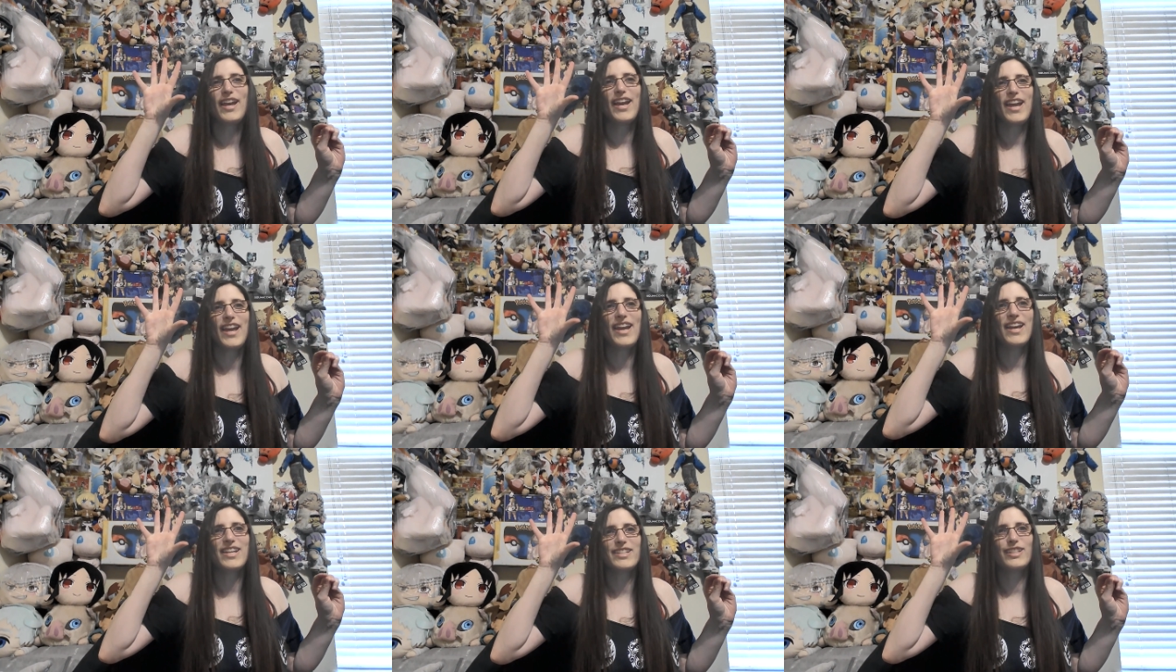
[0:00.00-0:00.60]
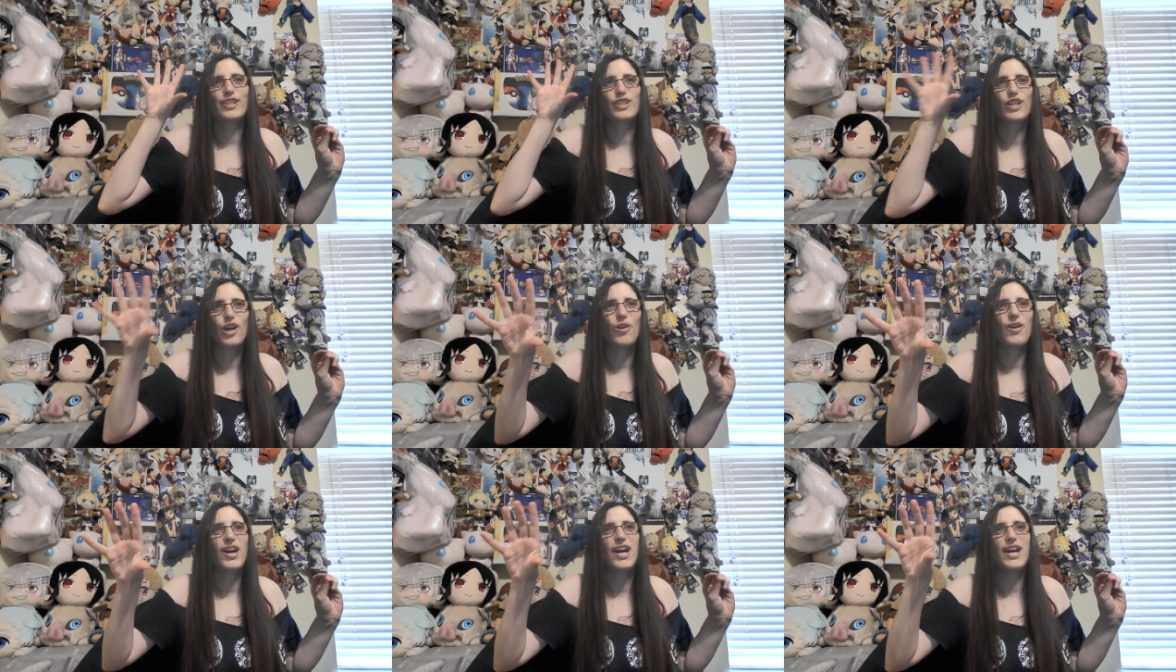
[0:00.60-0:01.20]
and
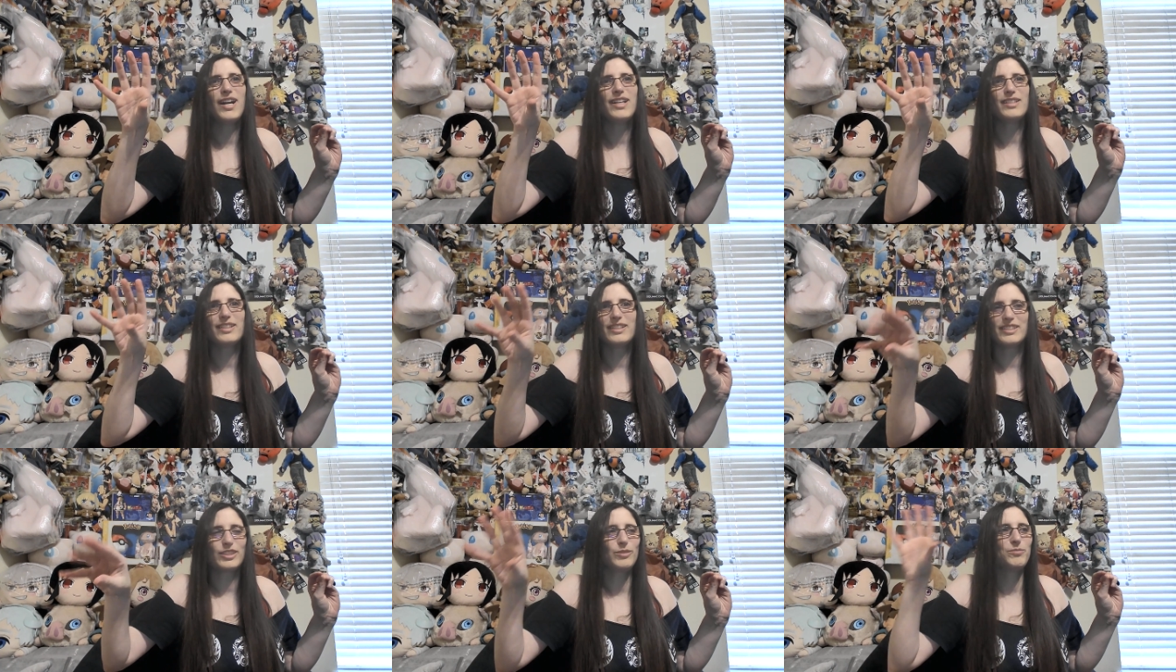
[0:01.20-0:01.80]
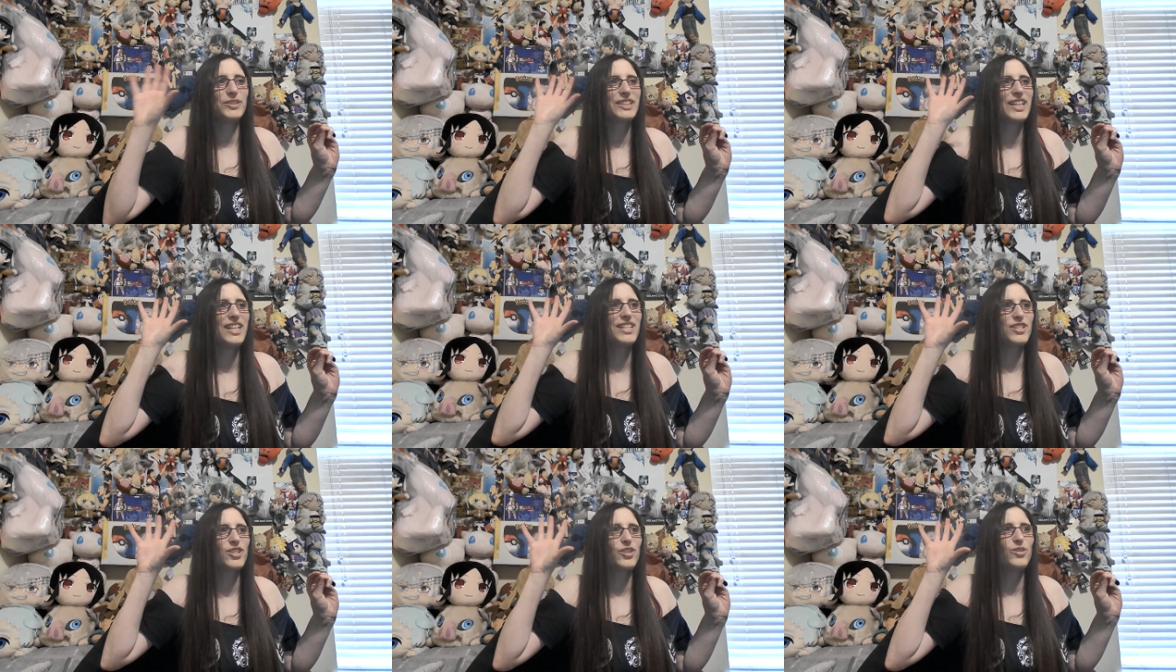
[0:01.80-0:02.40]
Gohan, Super
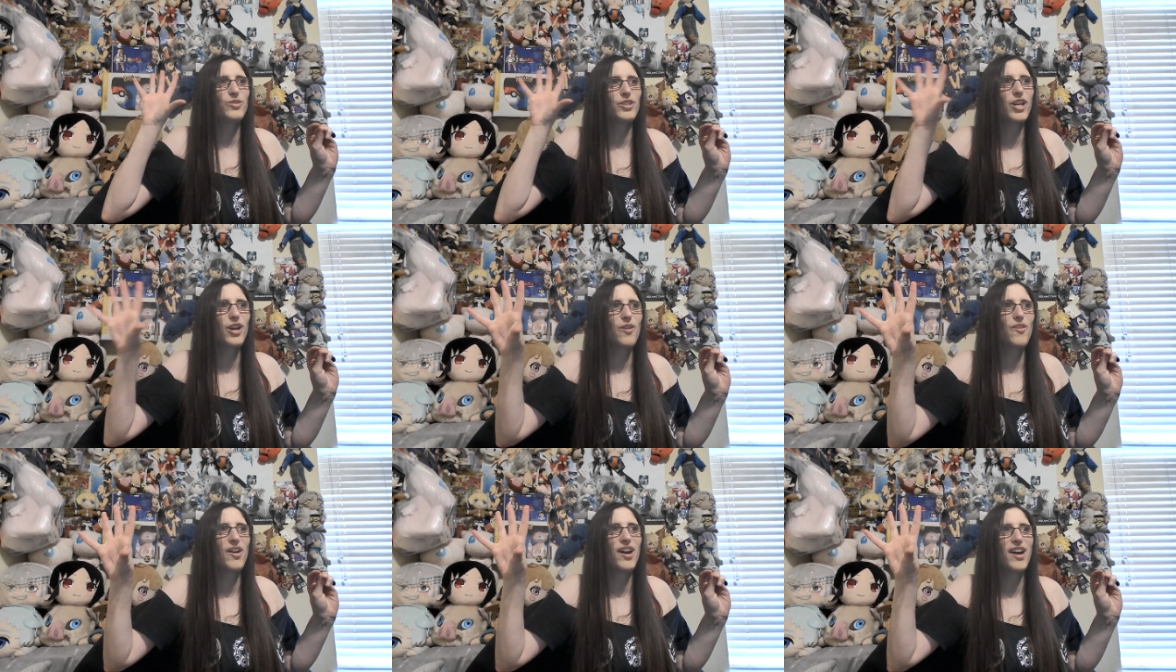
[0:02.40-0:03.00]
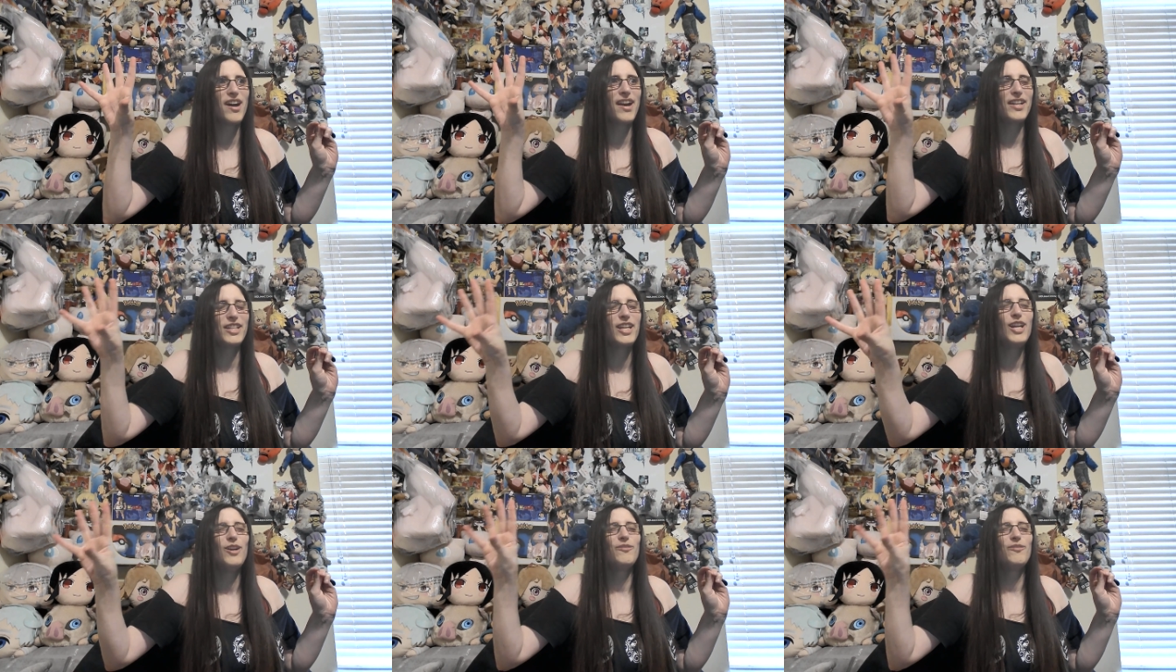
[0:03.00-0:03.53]
Saiyan 2 Gohan,